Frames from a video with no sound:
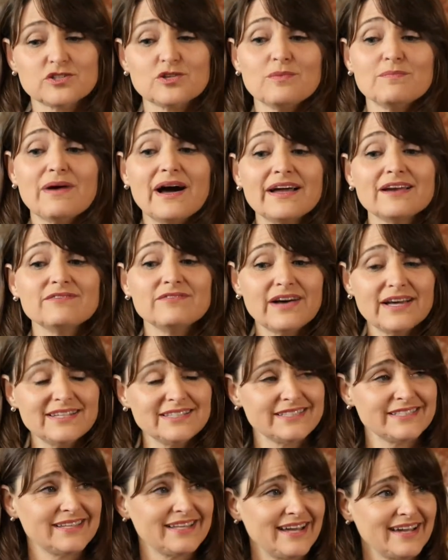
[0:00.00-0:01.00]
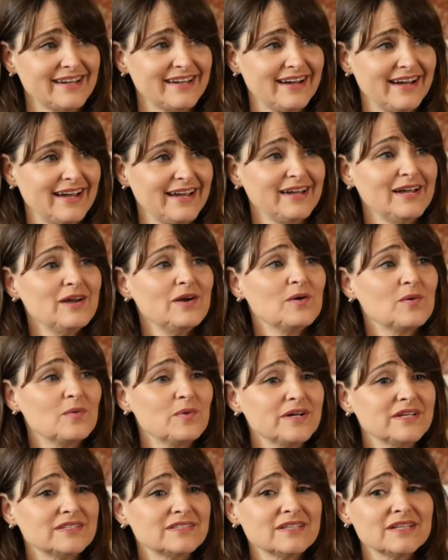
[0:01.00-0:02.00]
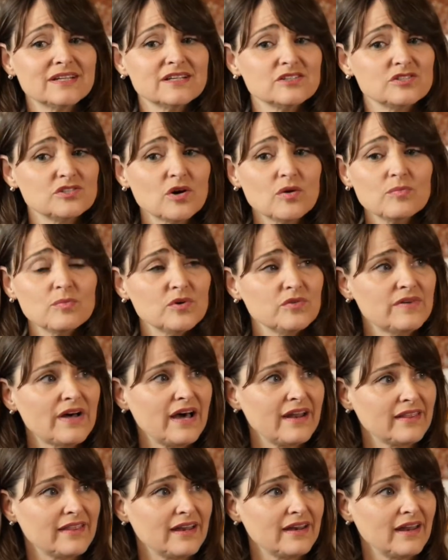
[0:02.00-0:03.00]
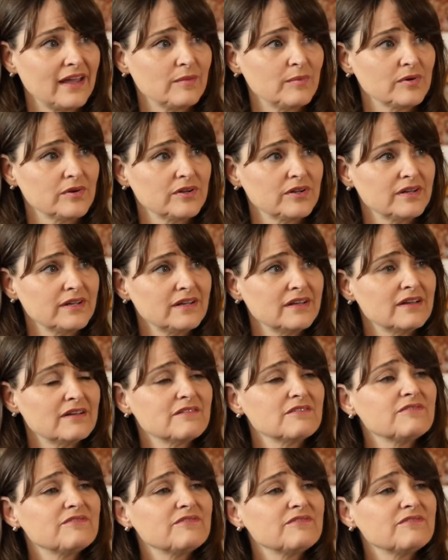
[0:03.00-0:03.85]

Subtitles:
So my advice to that guy was, don't move out of that neighborhood.